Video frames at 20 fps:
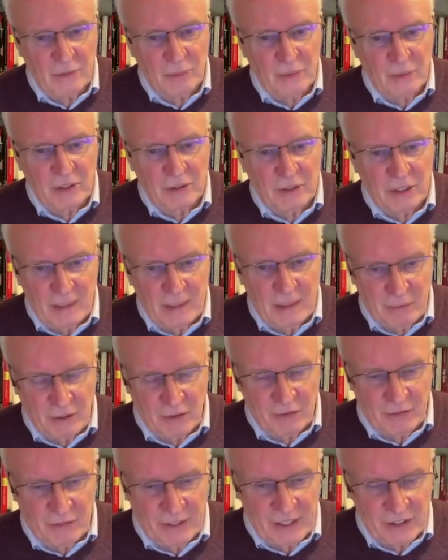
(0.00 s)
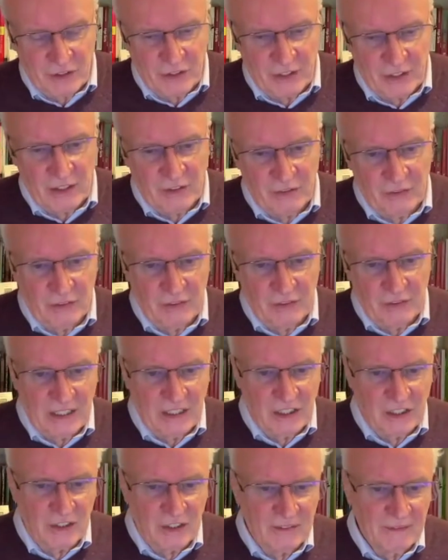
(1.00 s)
which led by the Fair Trade
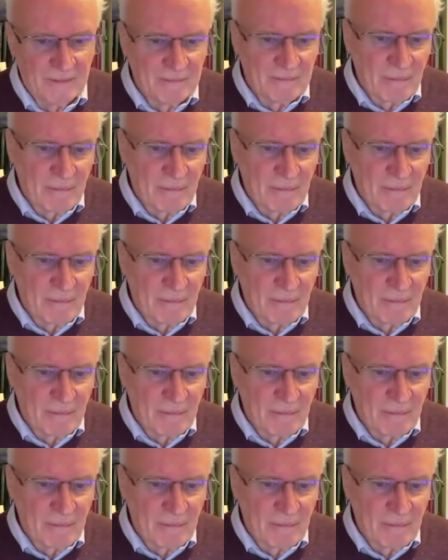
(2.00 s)
Foundation.